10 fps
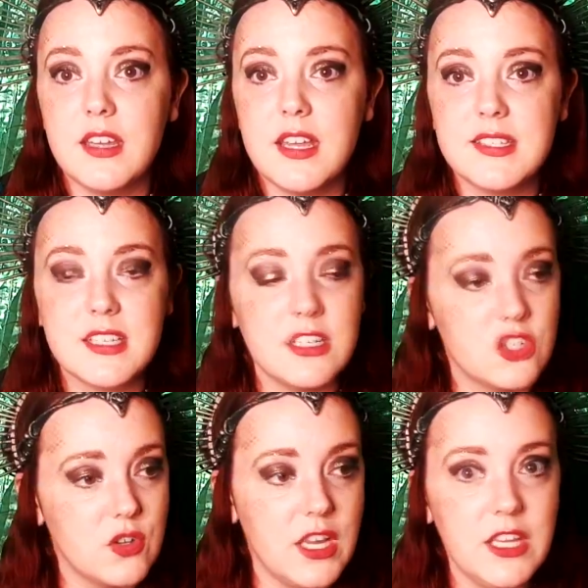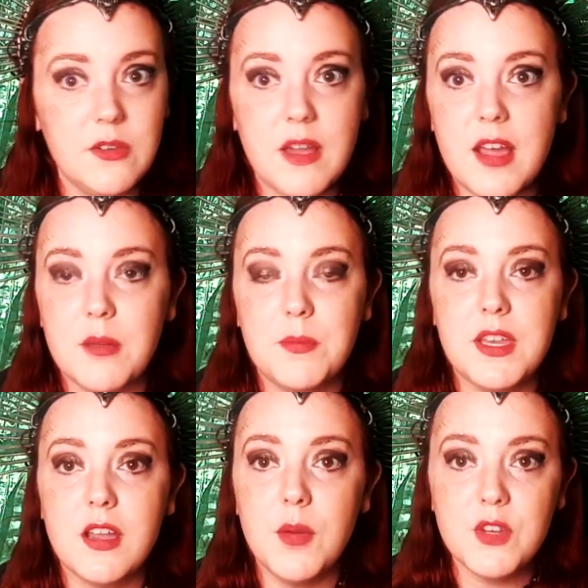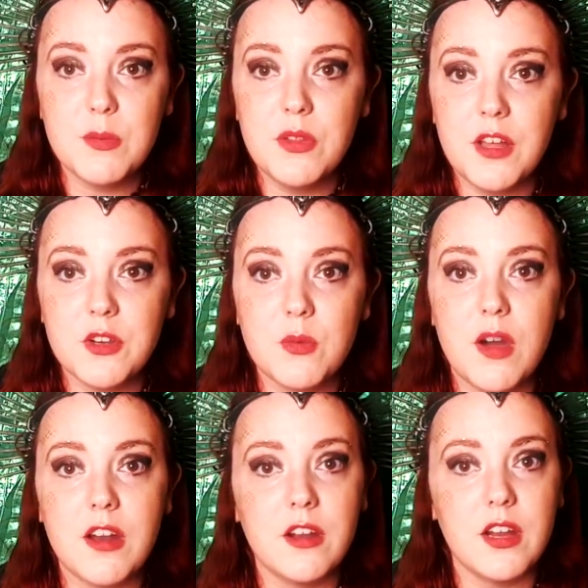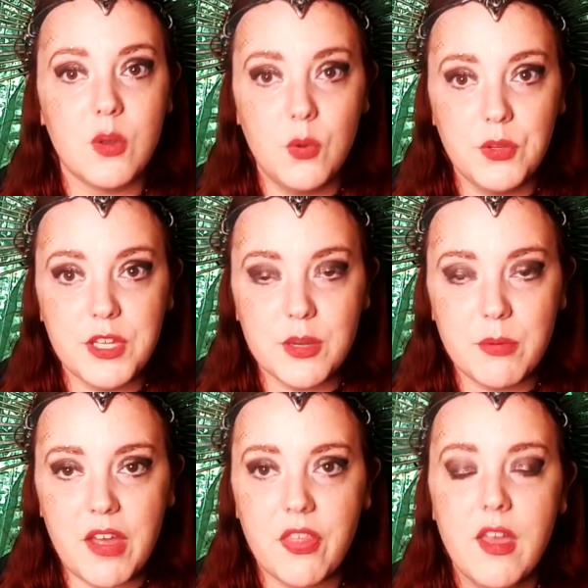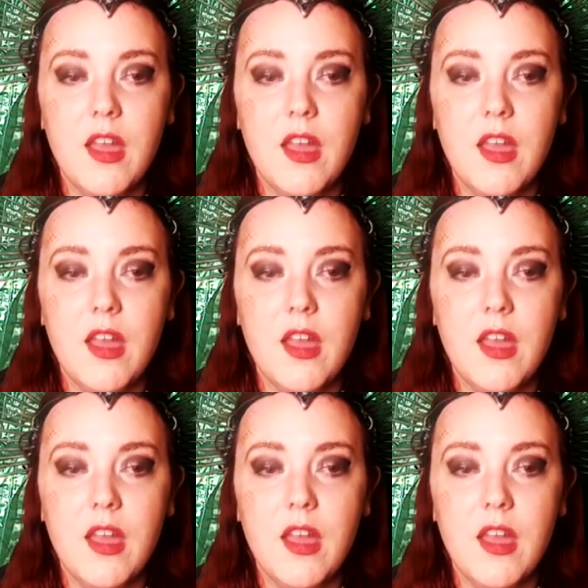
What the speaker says: It's gonna train you how to be comfortable underwater and holding your breath.